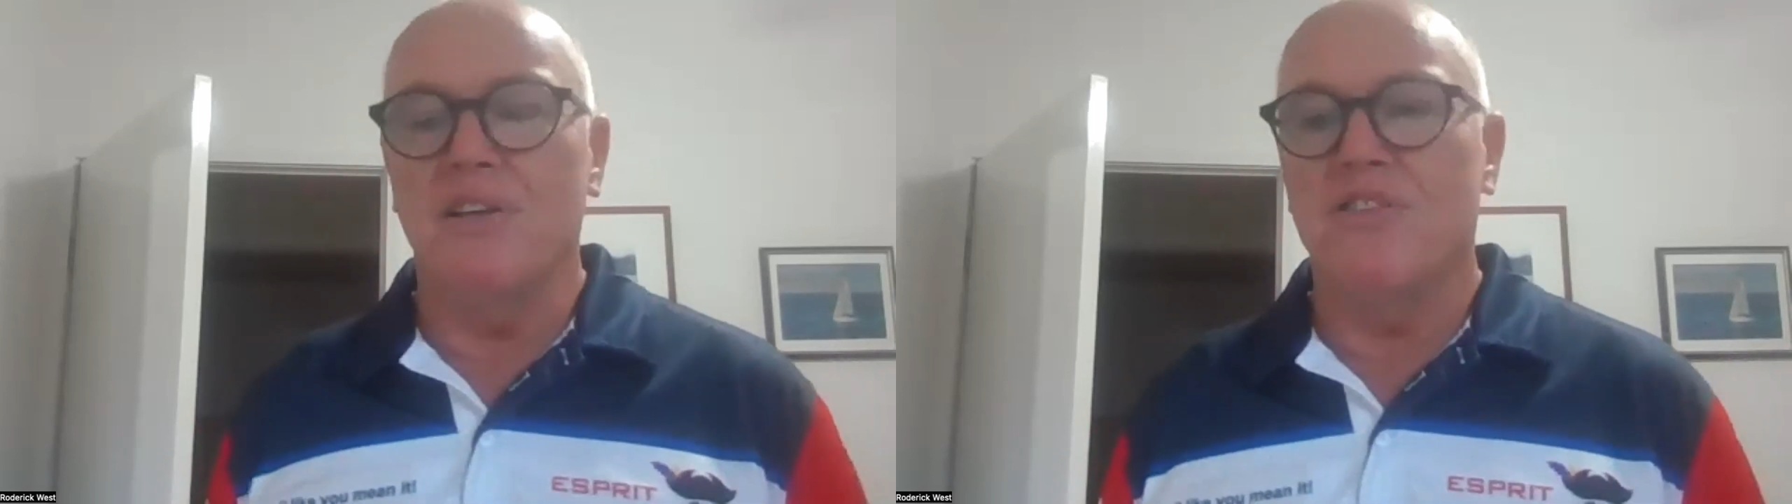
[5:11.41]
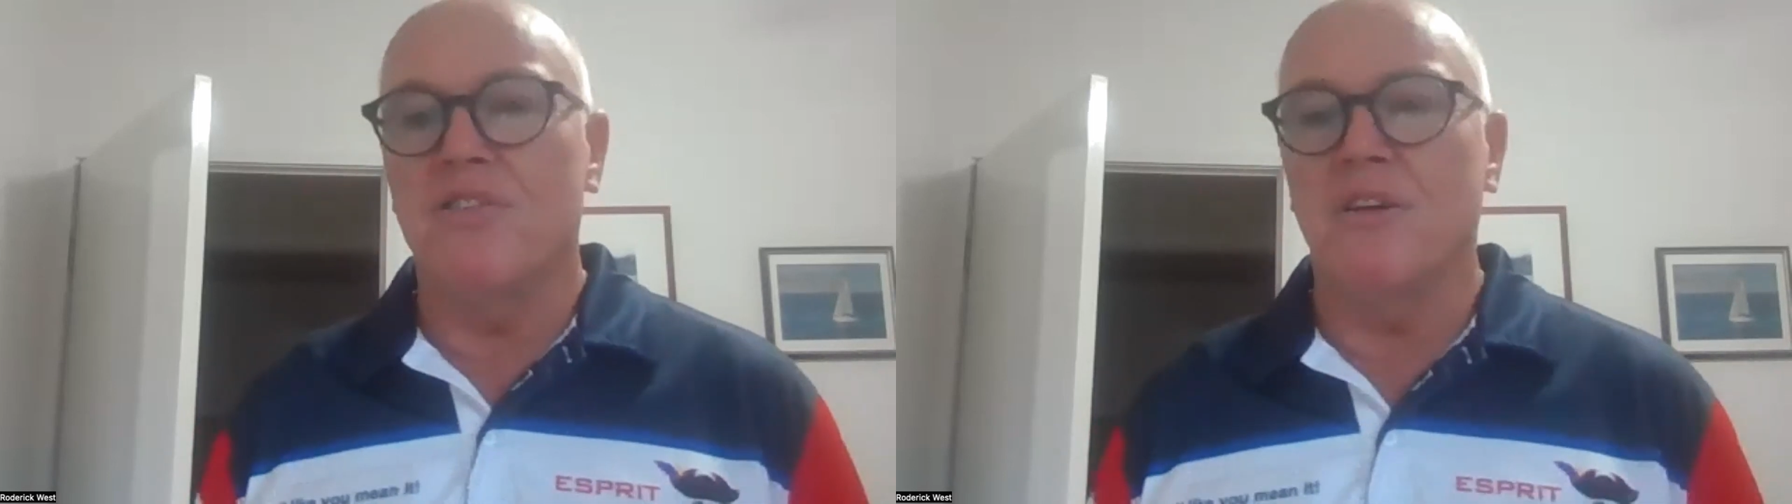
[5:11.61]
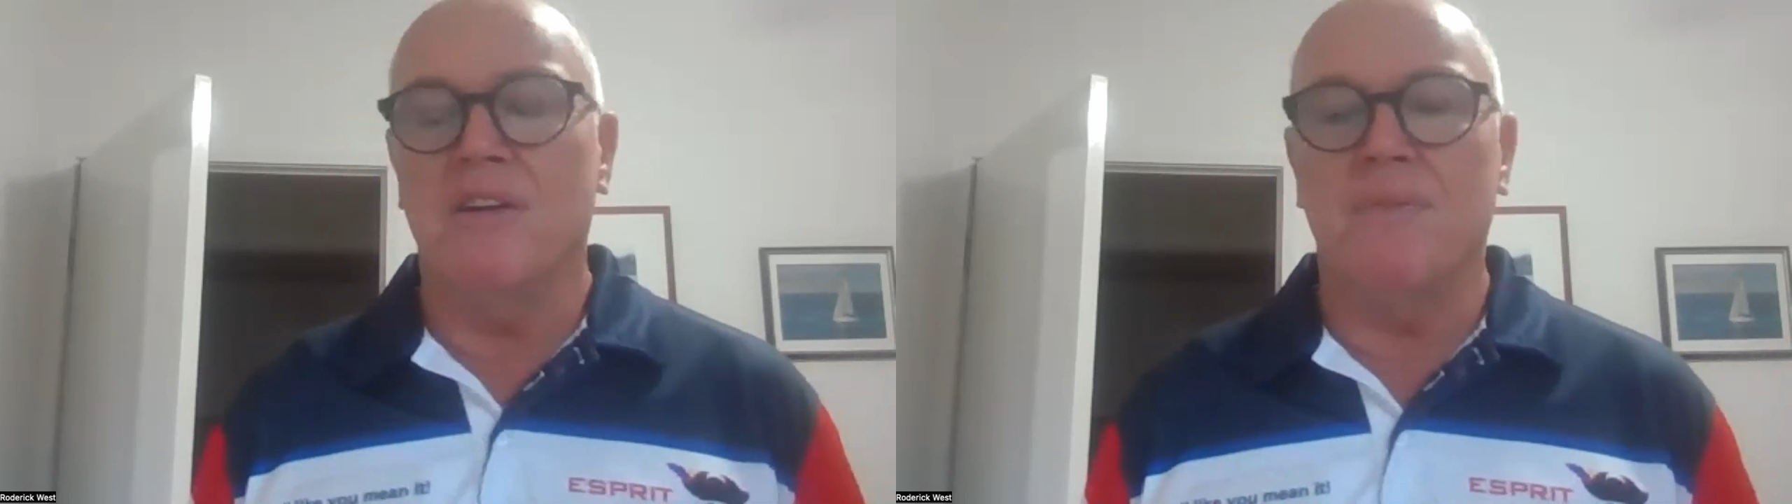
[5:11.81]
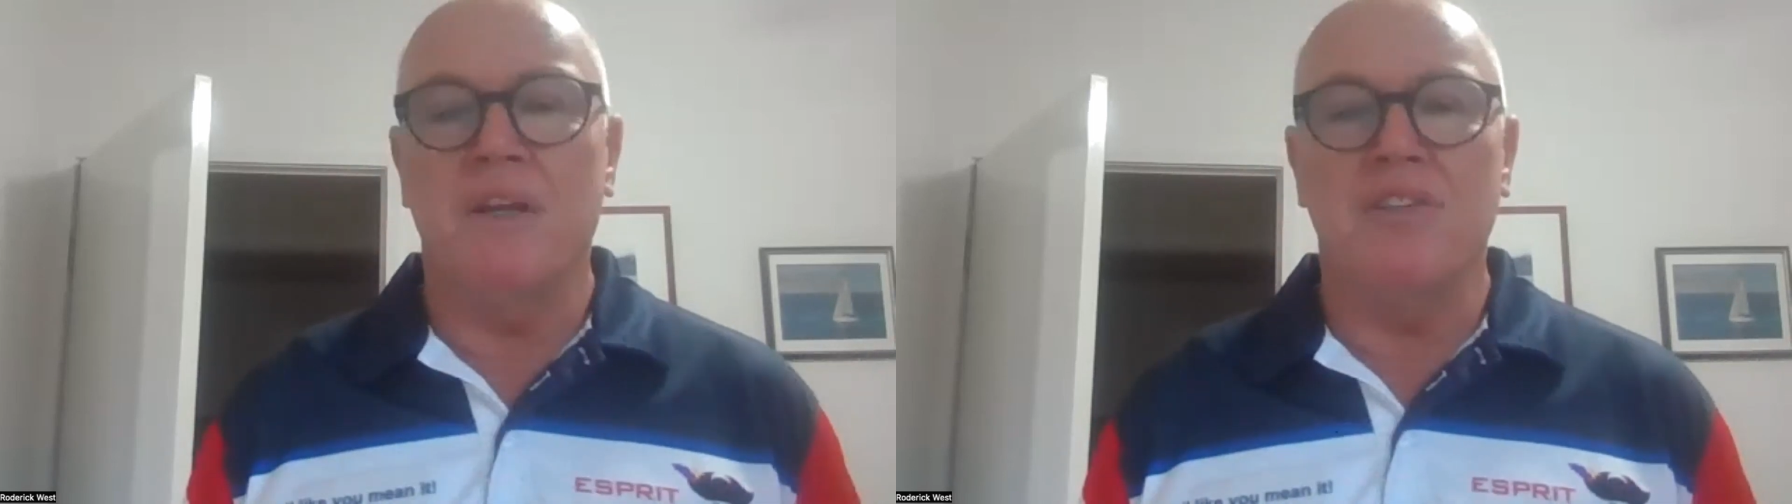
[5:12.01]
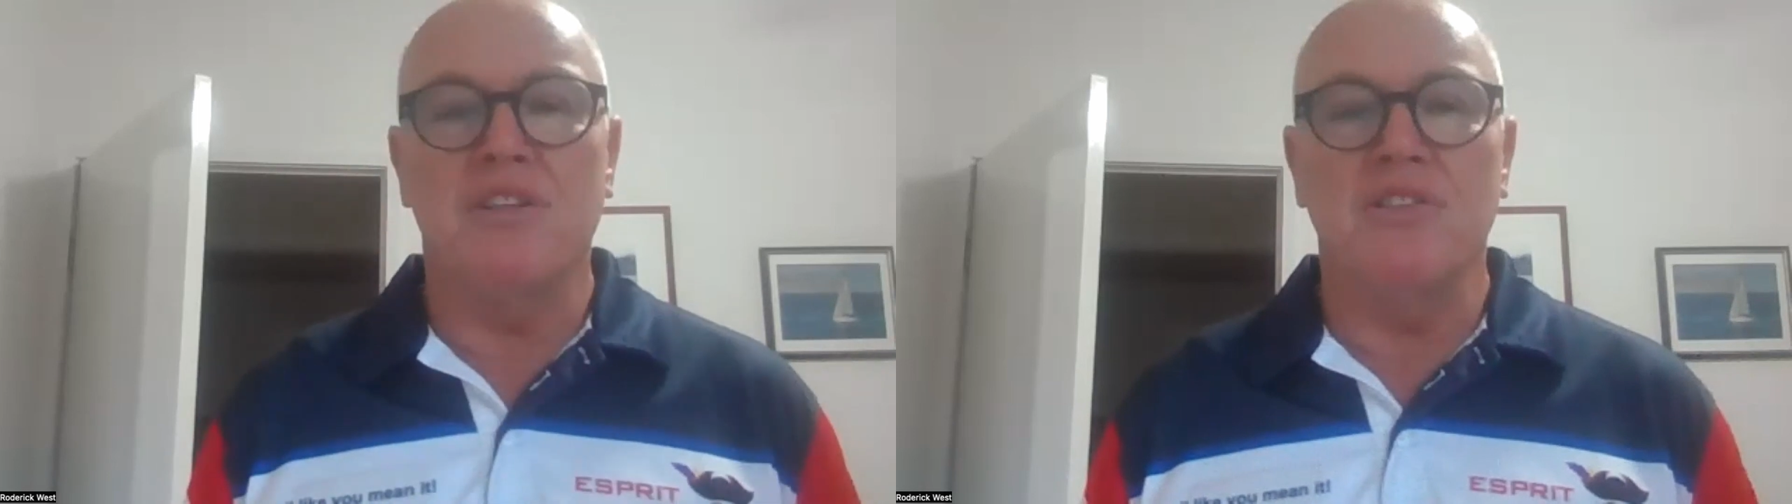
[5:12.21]
It's
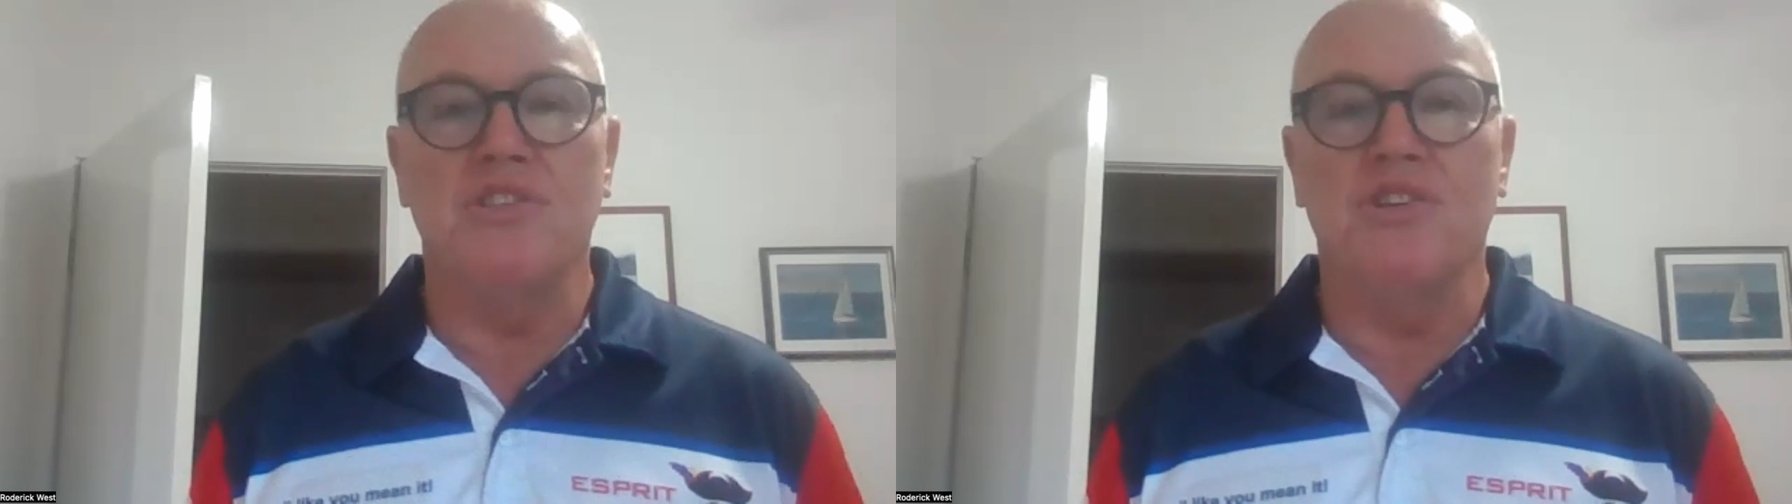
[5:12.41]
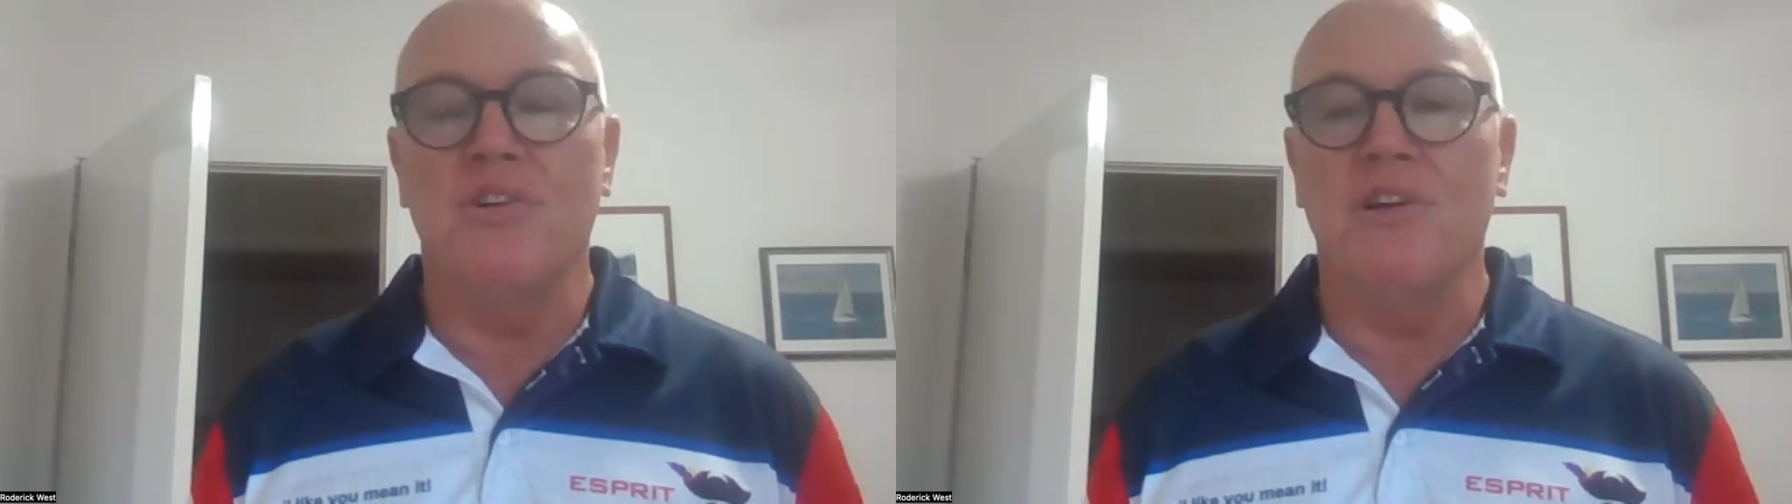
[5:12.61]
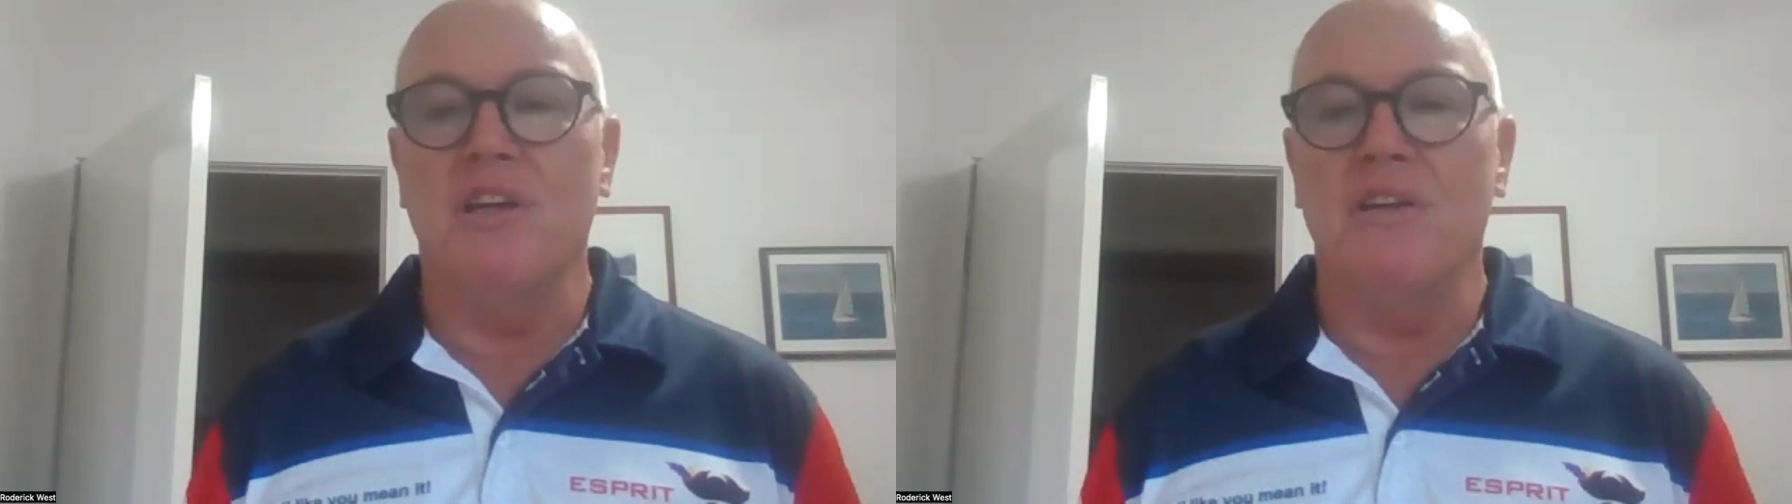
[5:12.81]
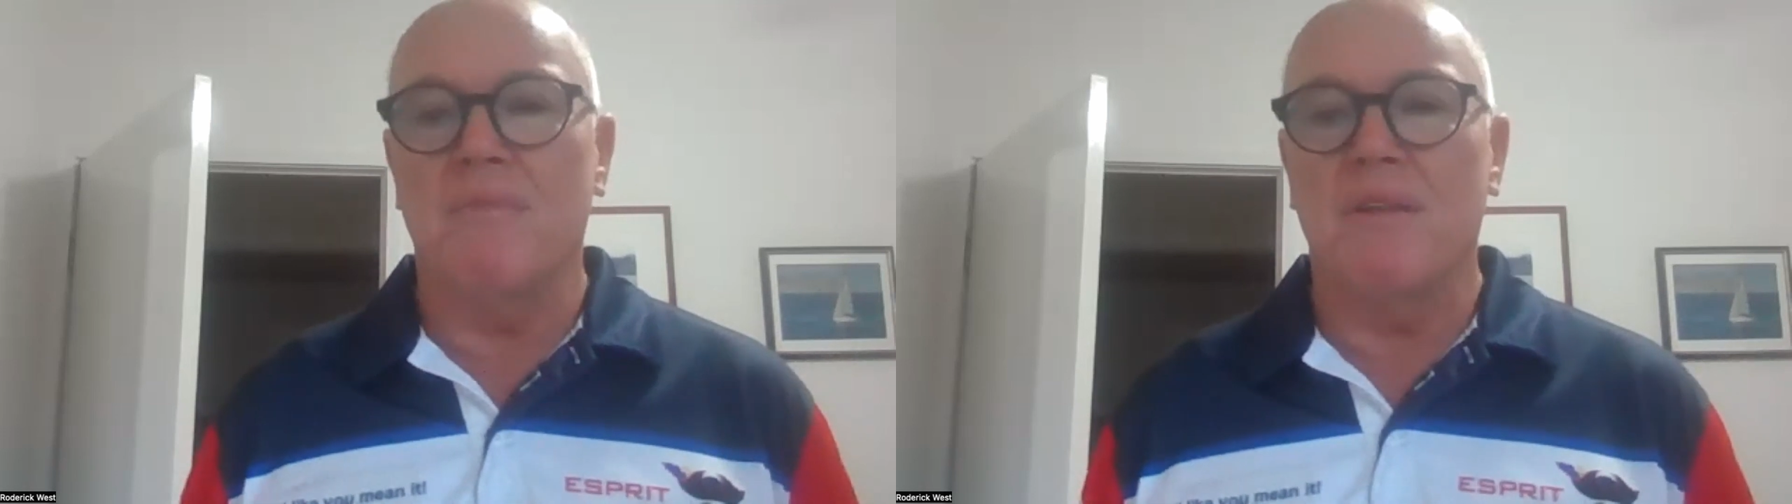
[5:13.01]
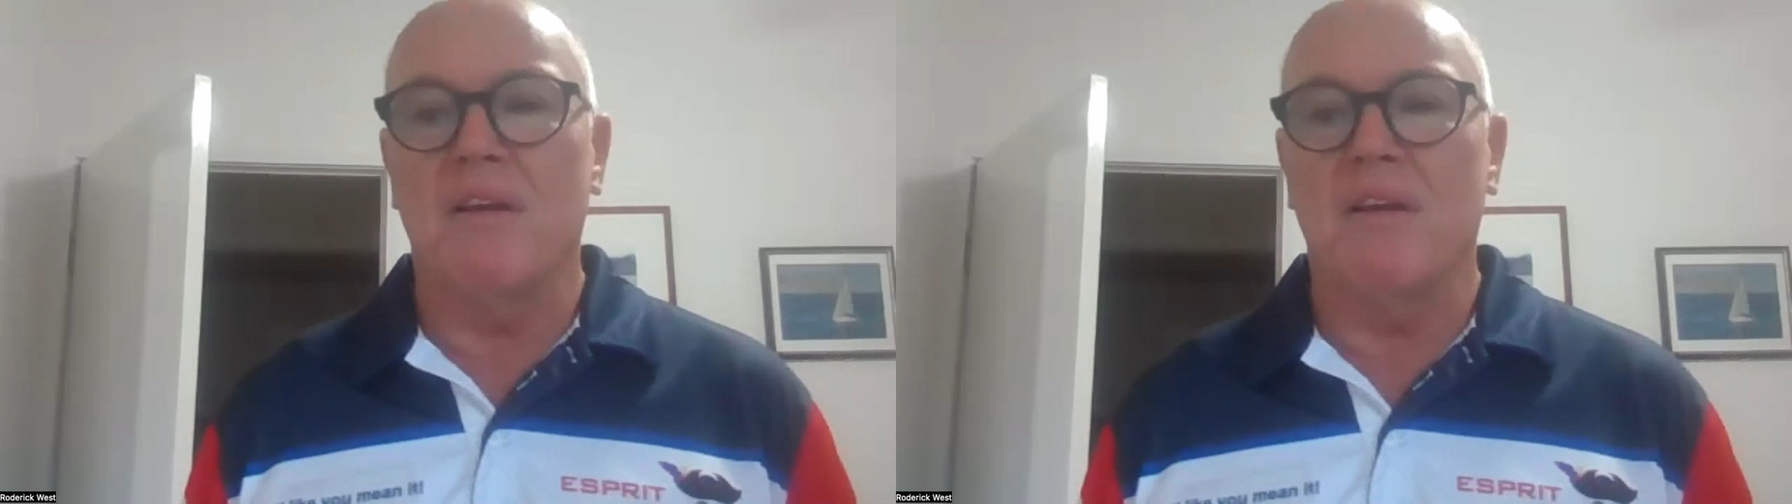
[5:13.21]
the journey